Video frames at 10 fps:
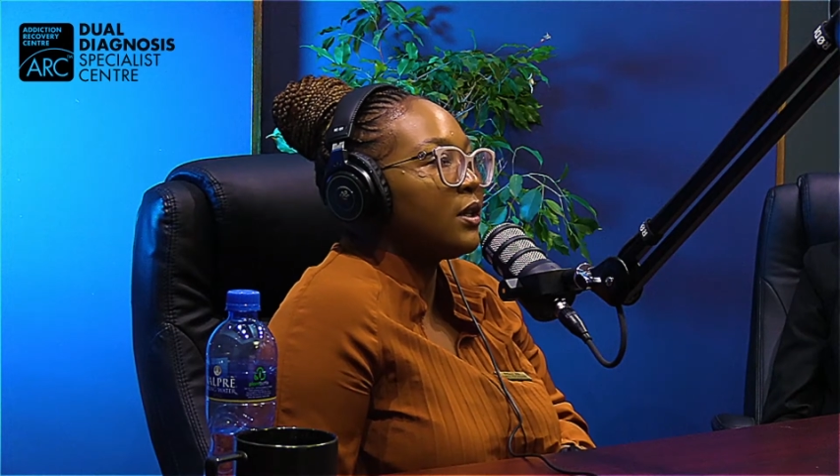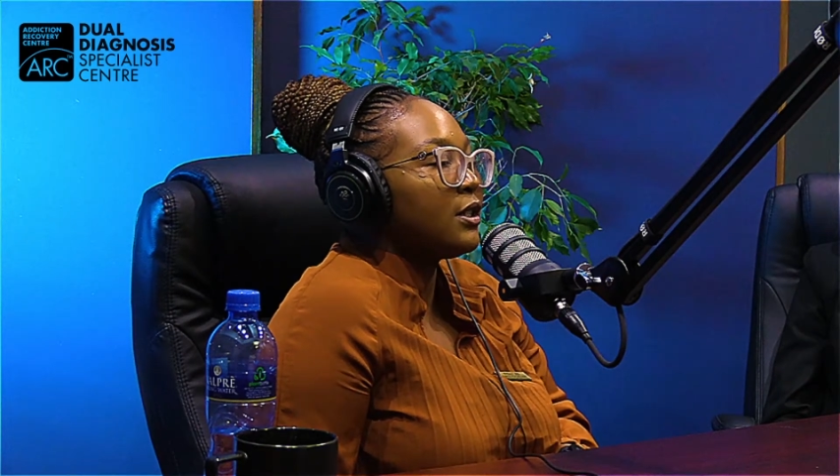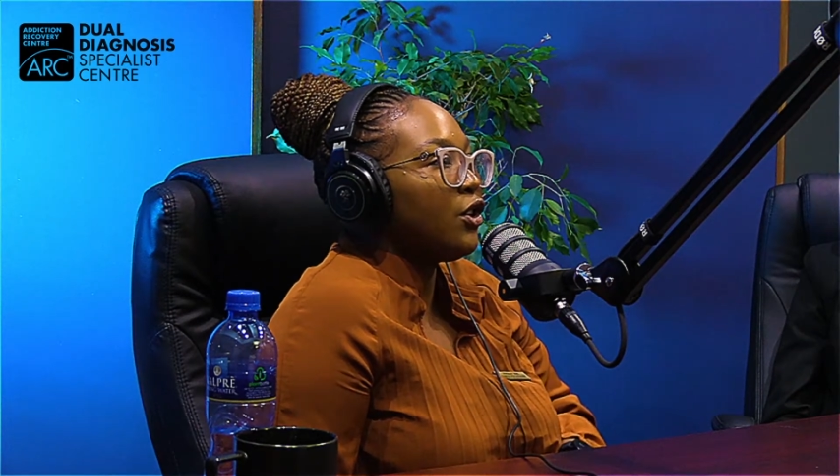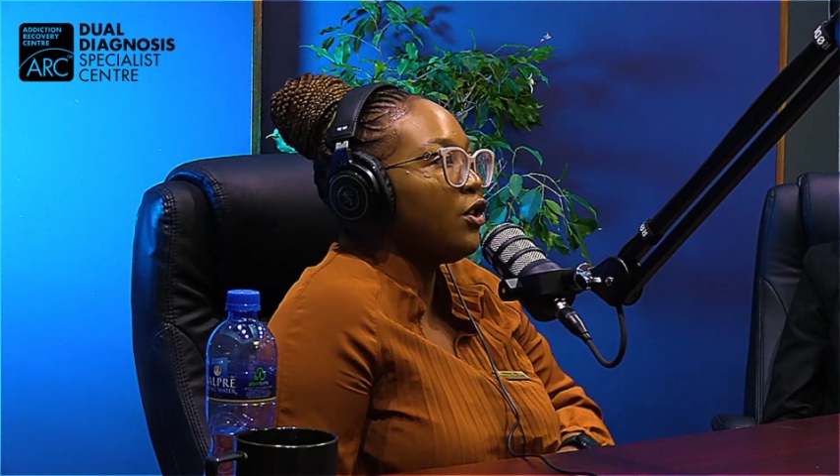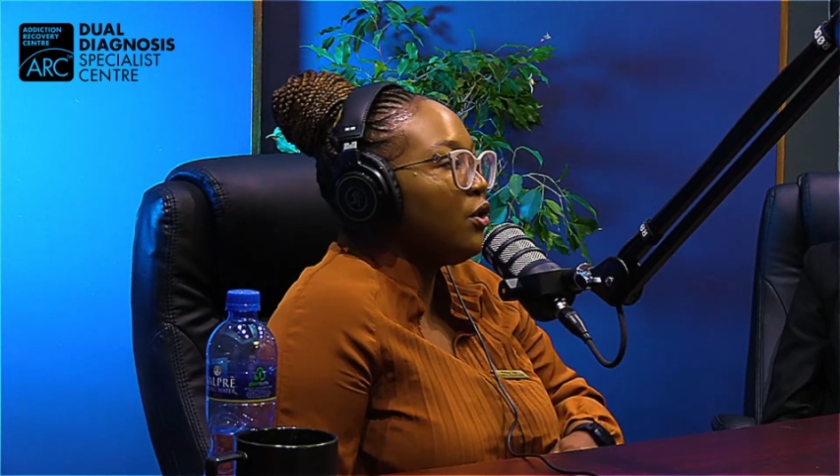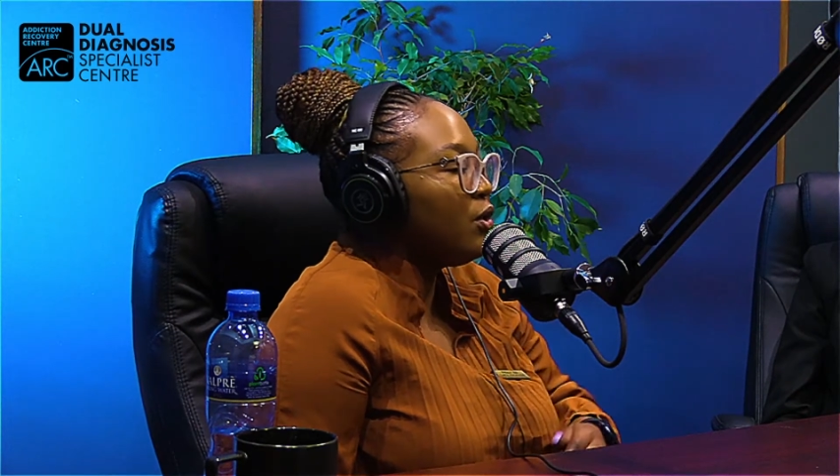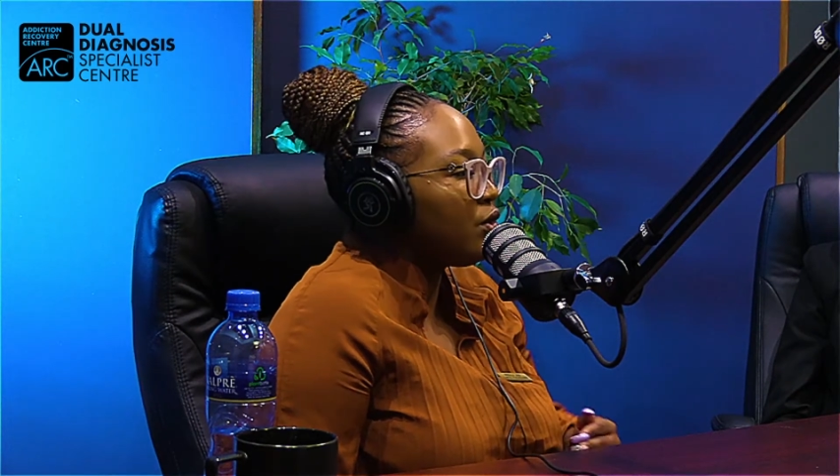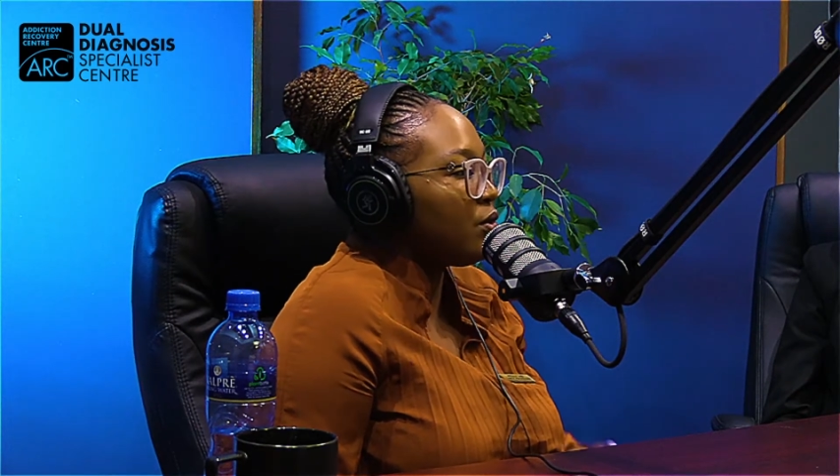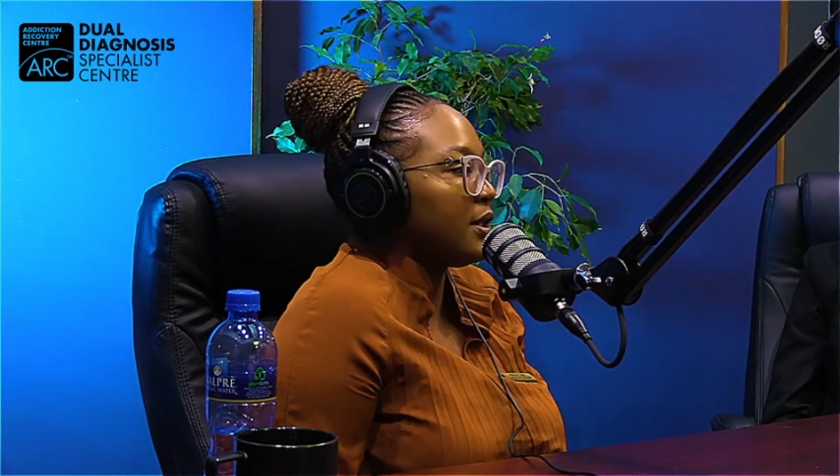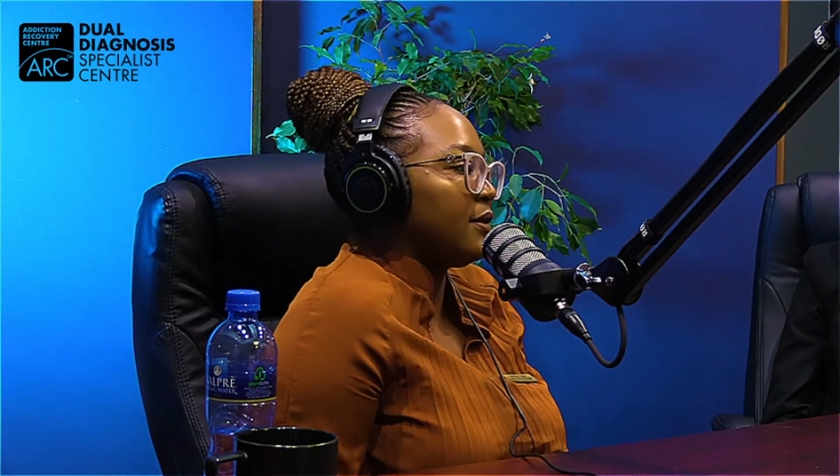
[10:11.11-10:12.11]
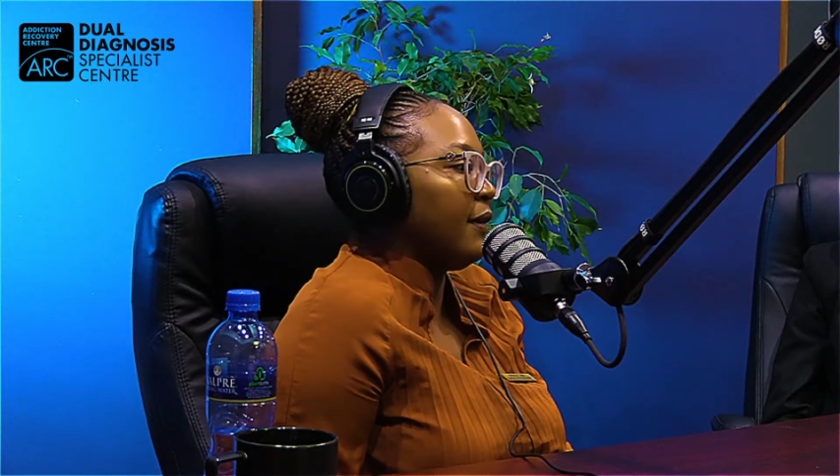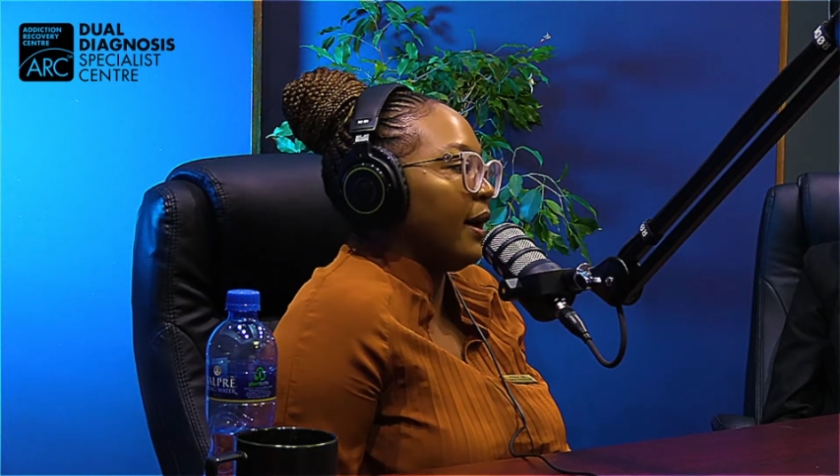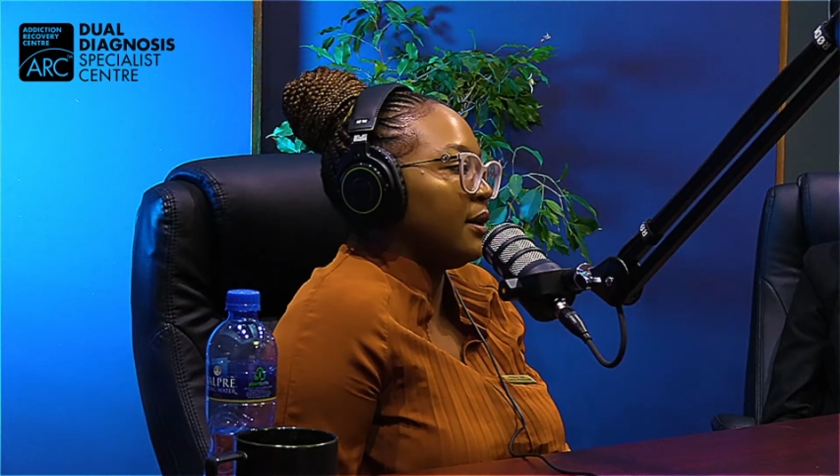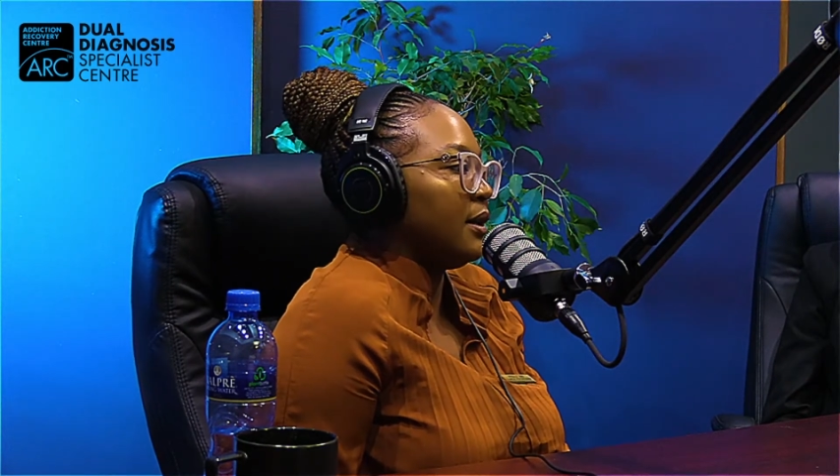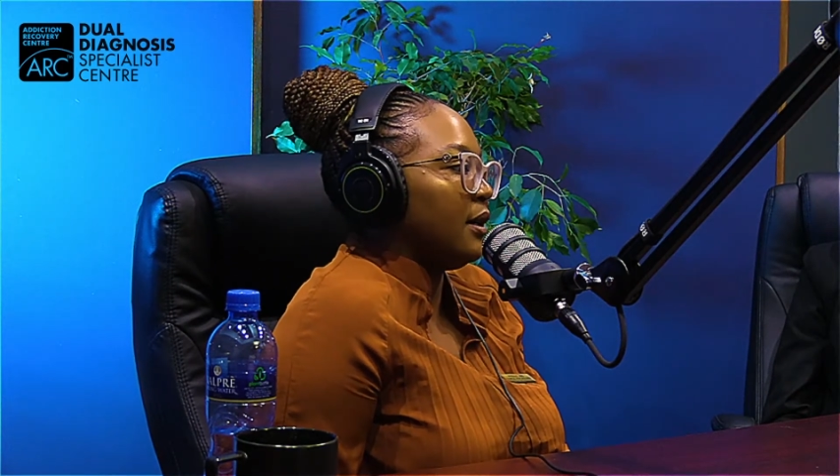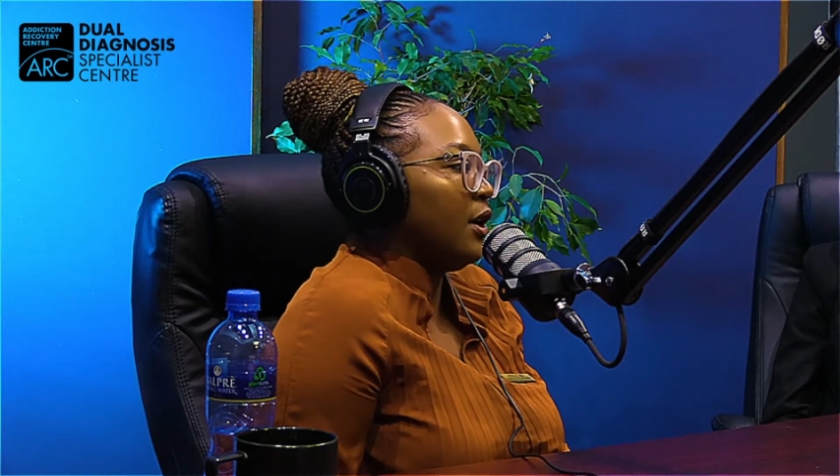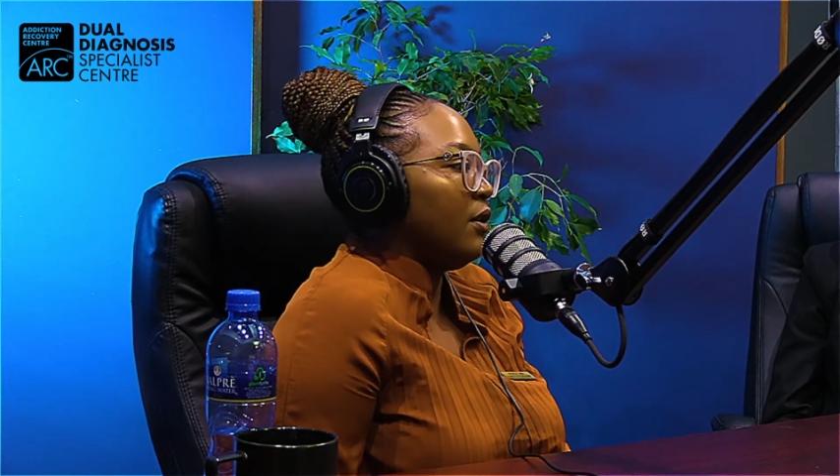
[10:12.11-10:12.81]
a huge risk factor